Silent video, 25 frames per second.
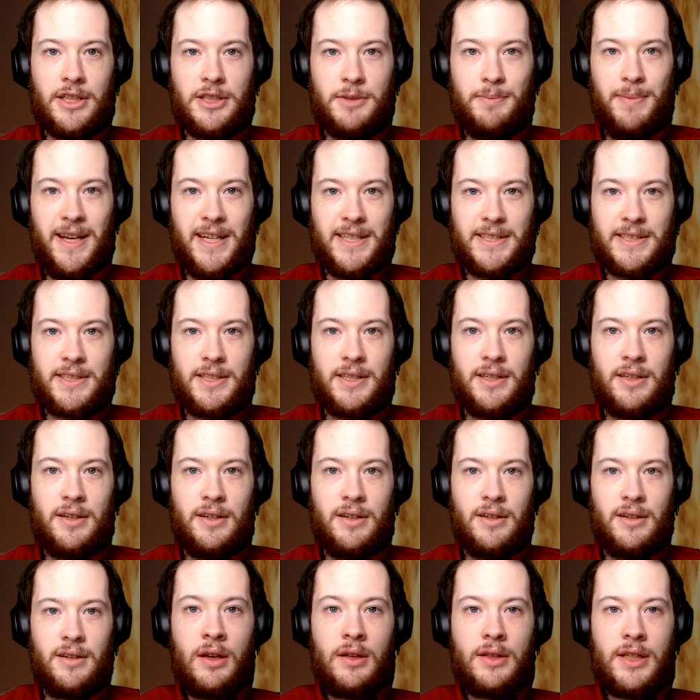in space.
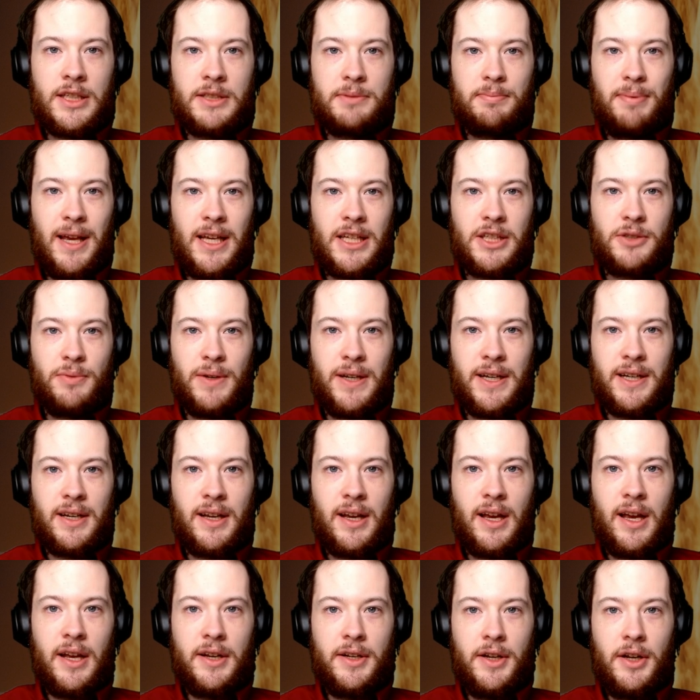This past
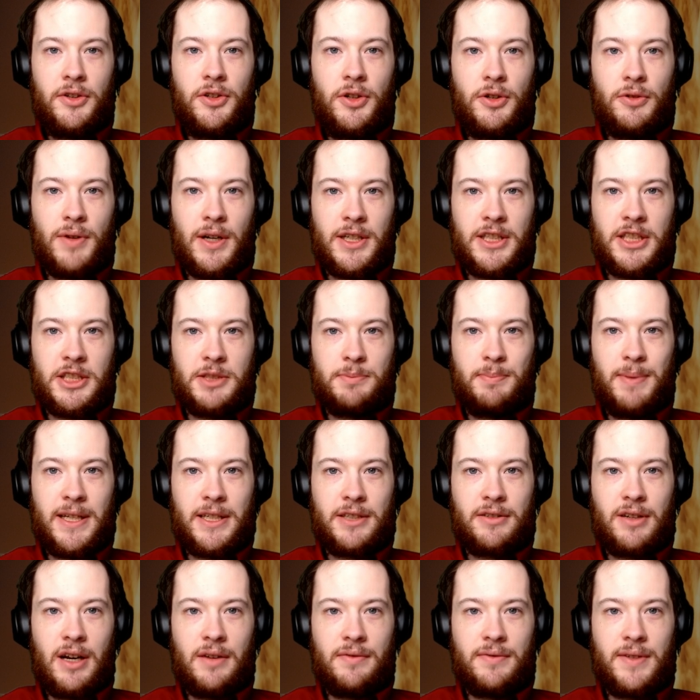week, another Russian
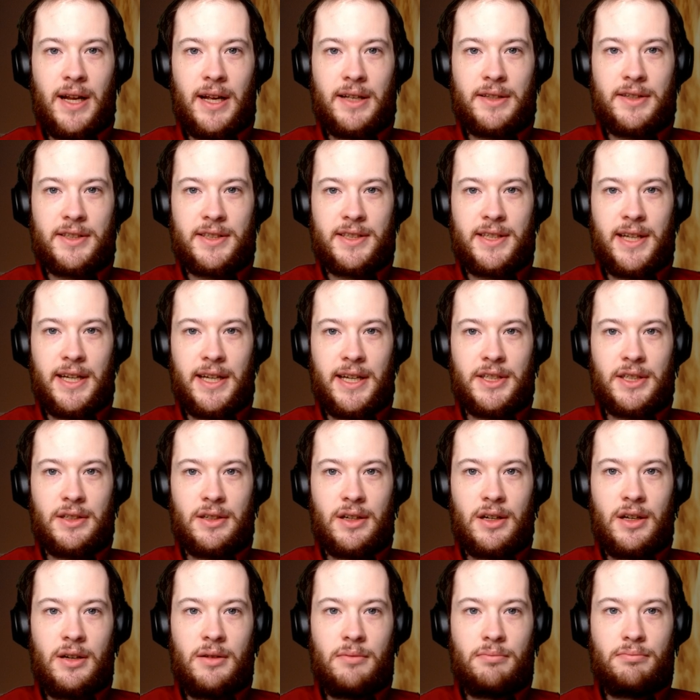spacecraft at the
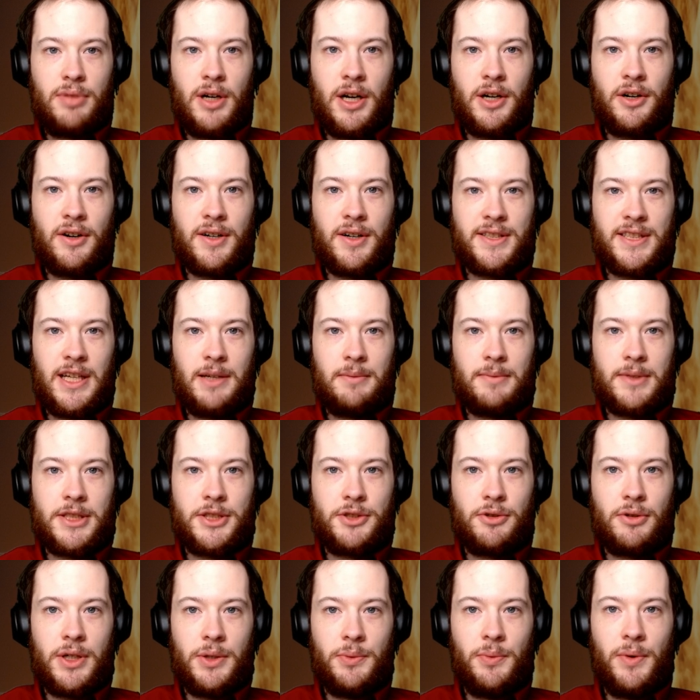station, Progress
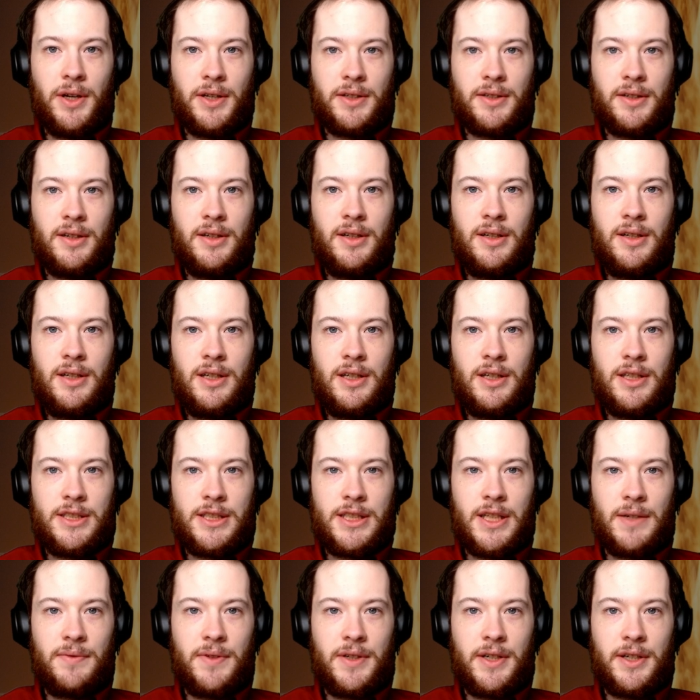MS-21,
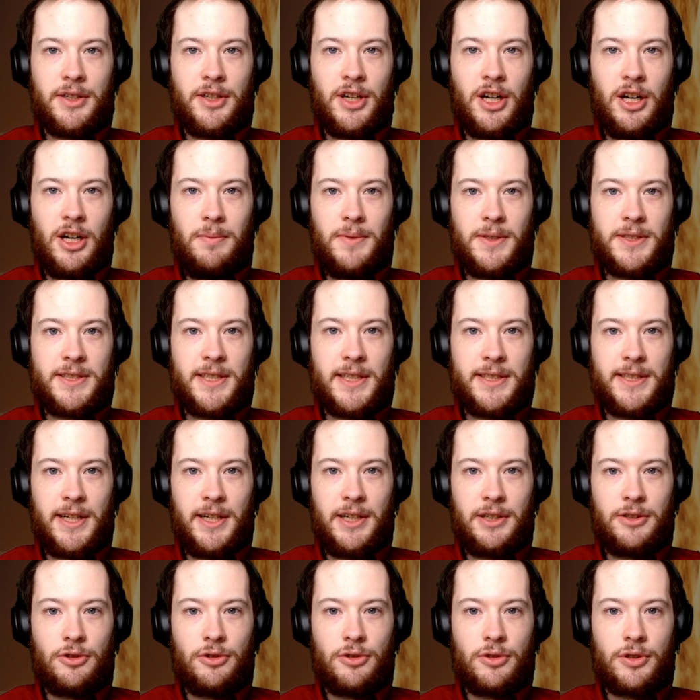suffered an almost
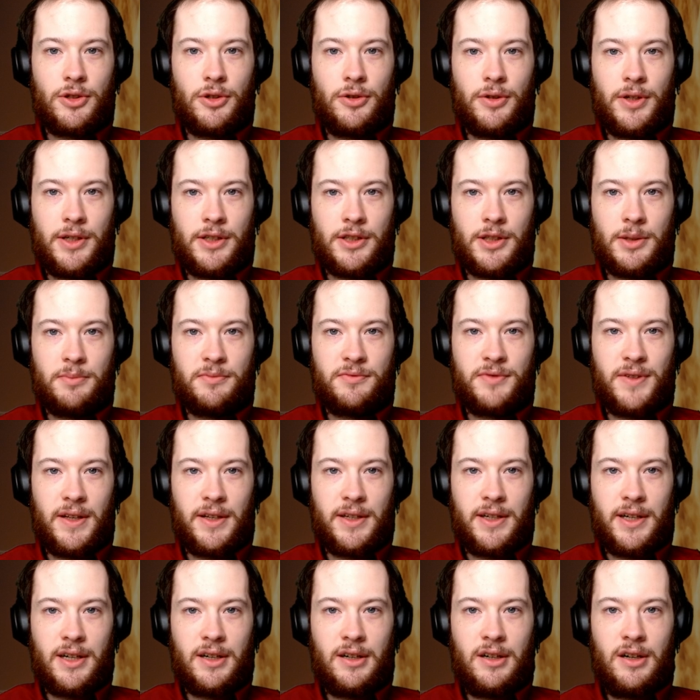identical cooling loop
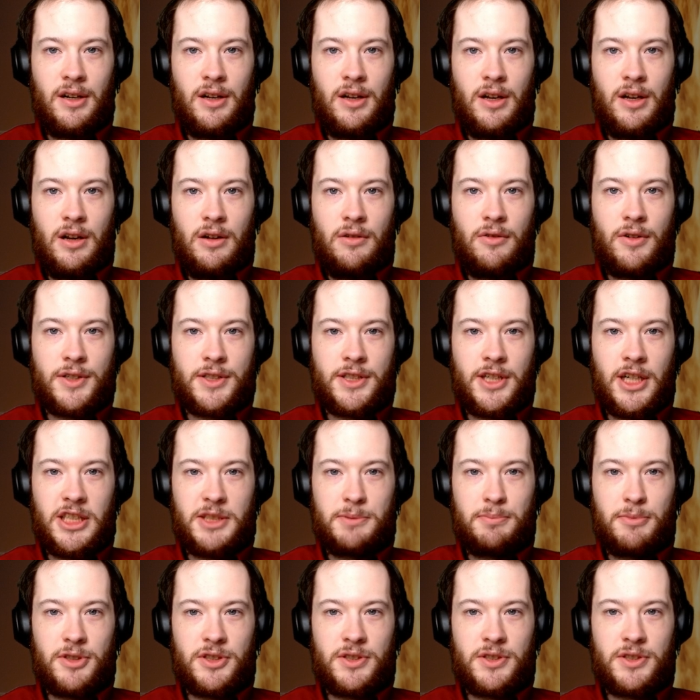failure,
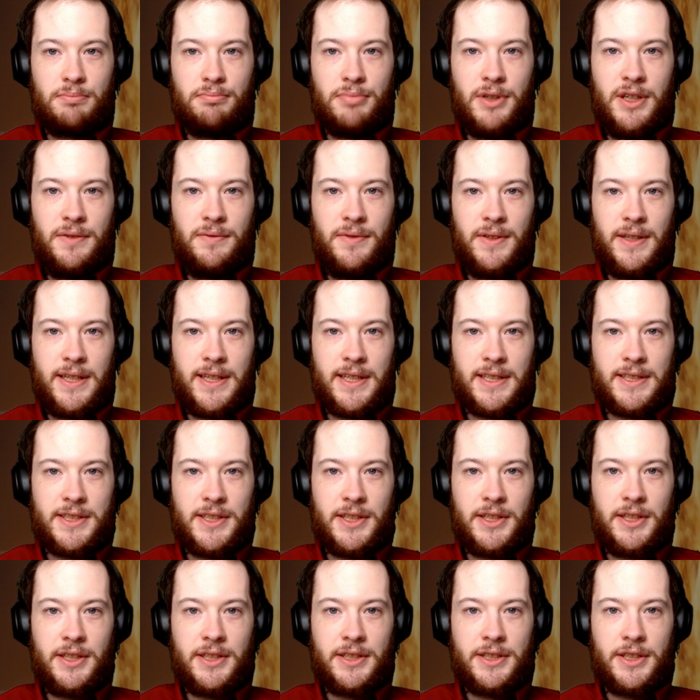Roscosmos briefly
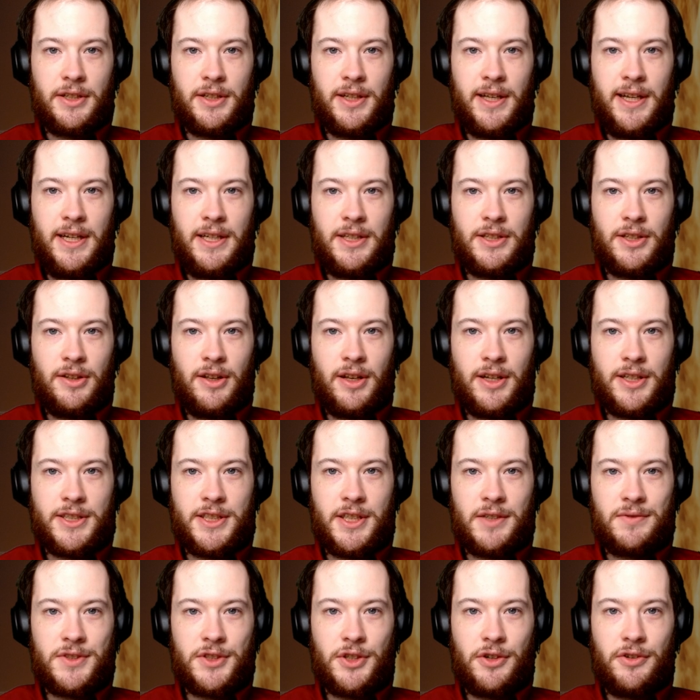considered delaying the
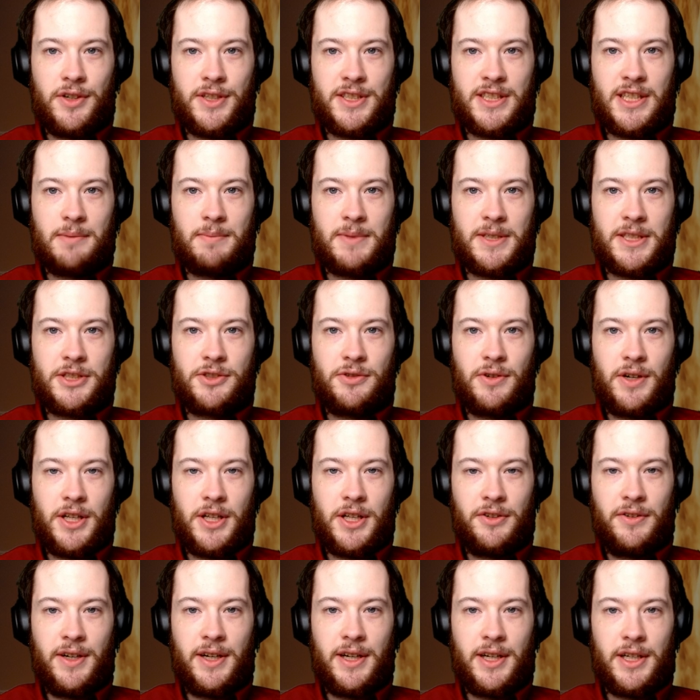launch of Soyuz
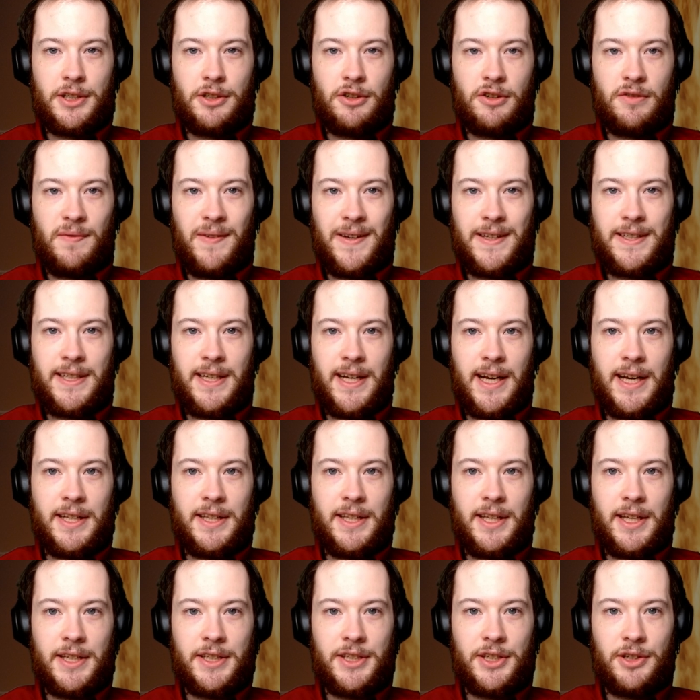MS-23 to
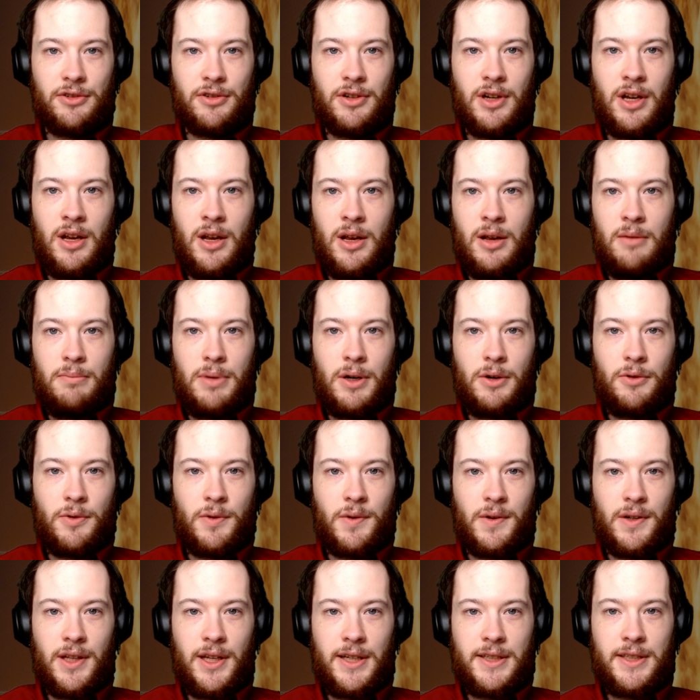investigate the issue, but
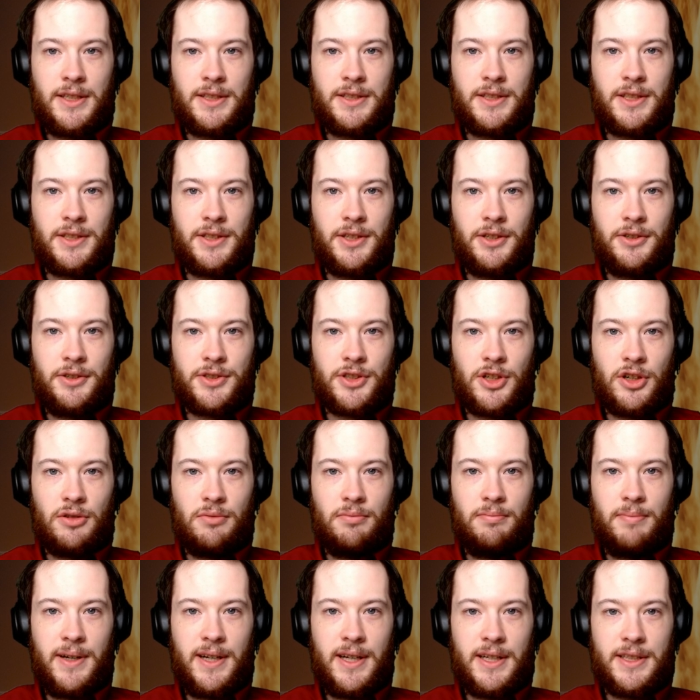were reluctant to do
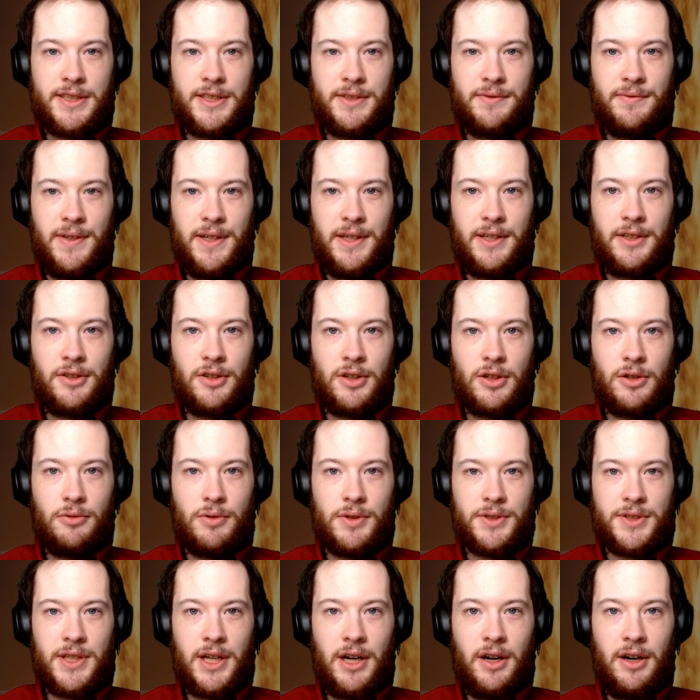so because the vehicle
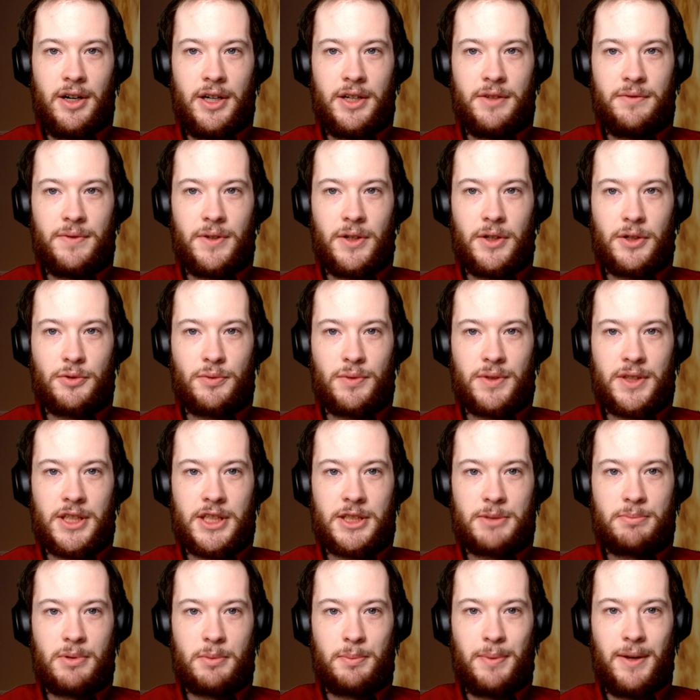was already filled with
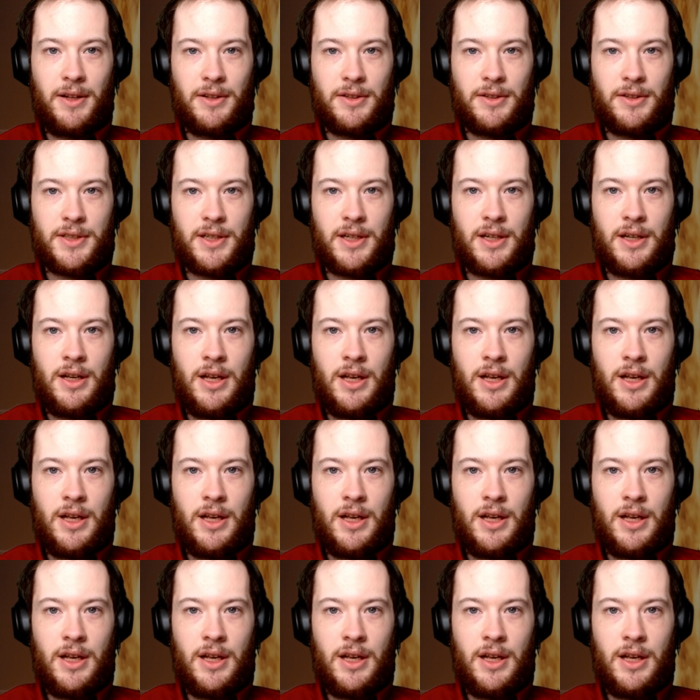its propellant.